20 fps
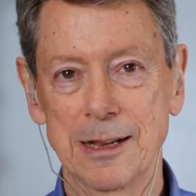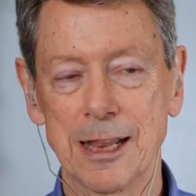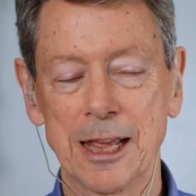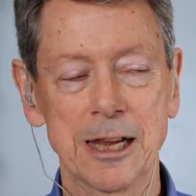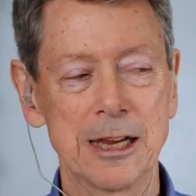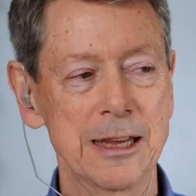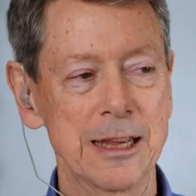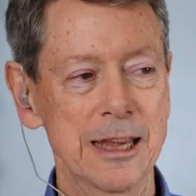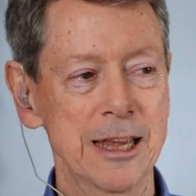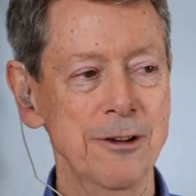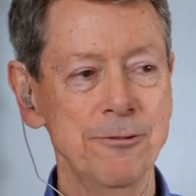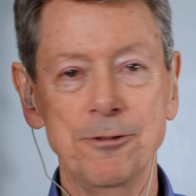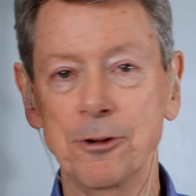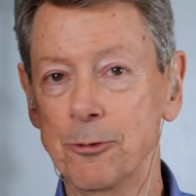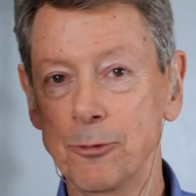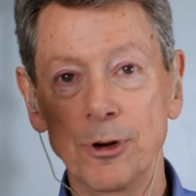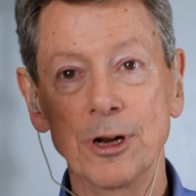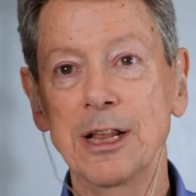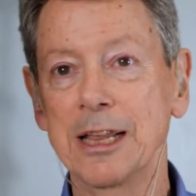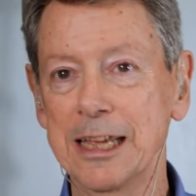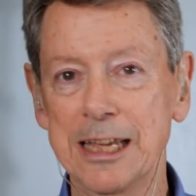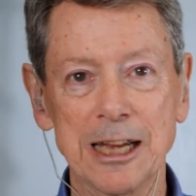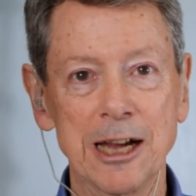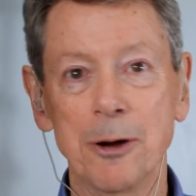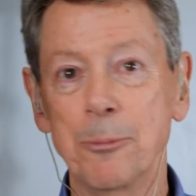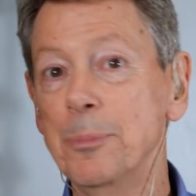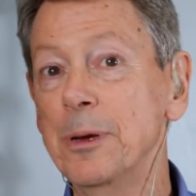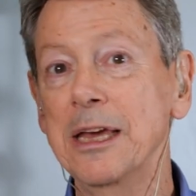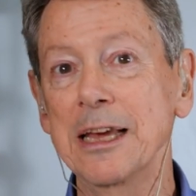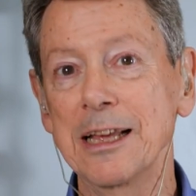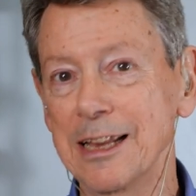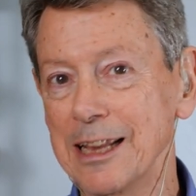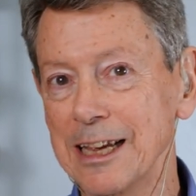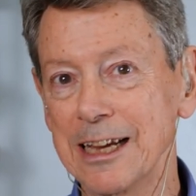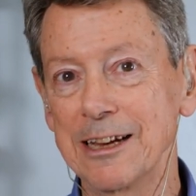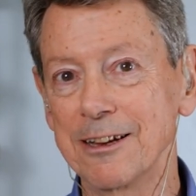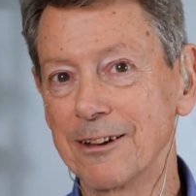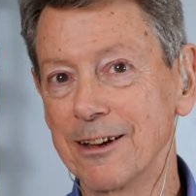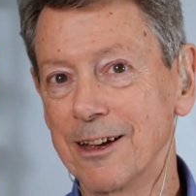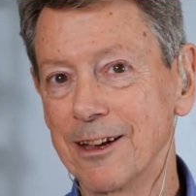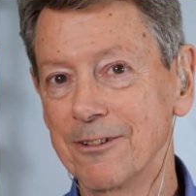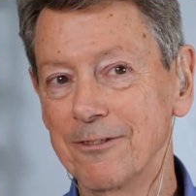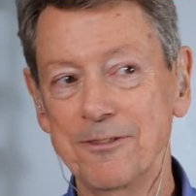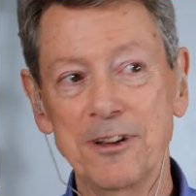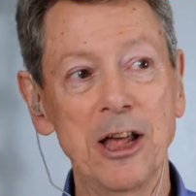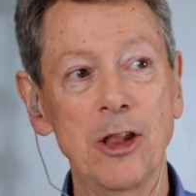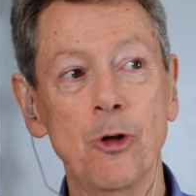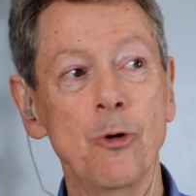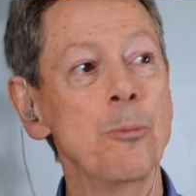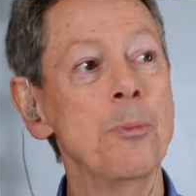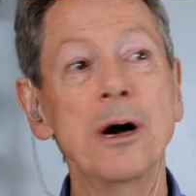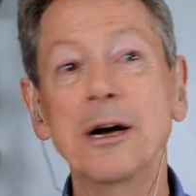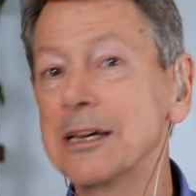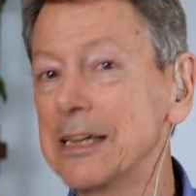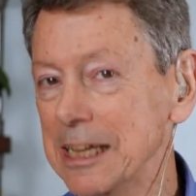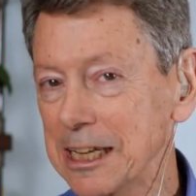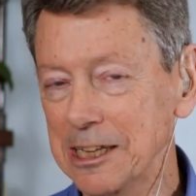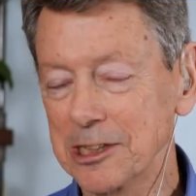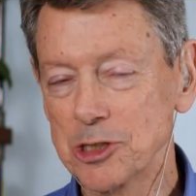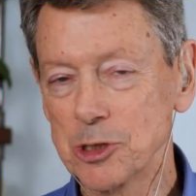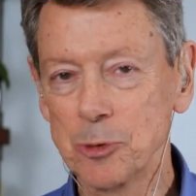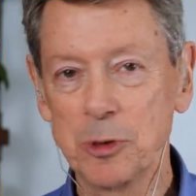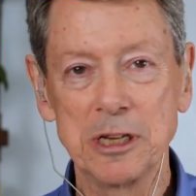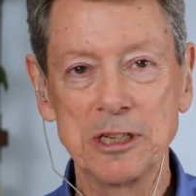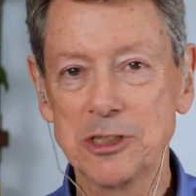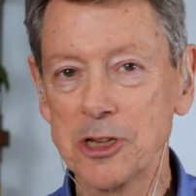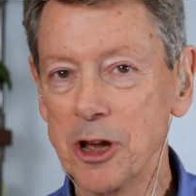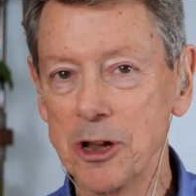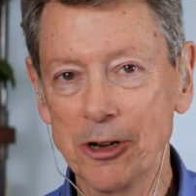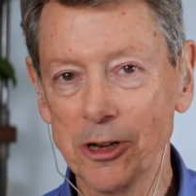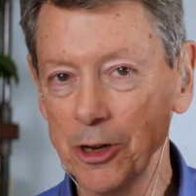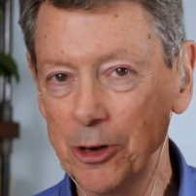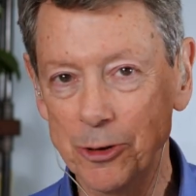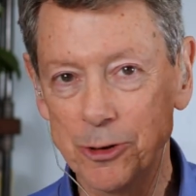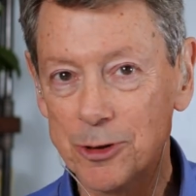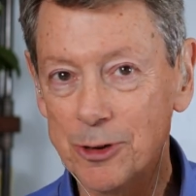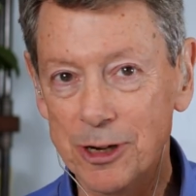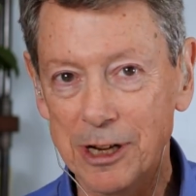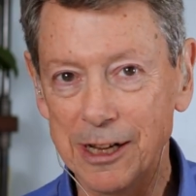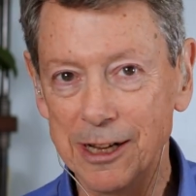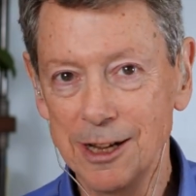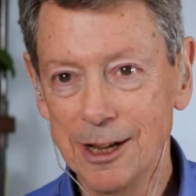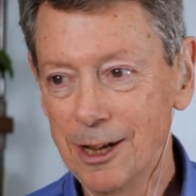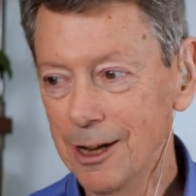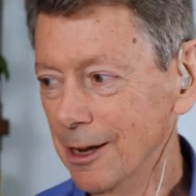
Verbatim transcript: Like if a really appealing fellow monkey swings onto your tree,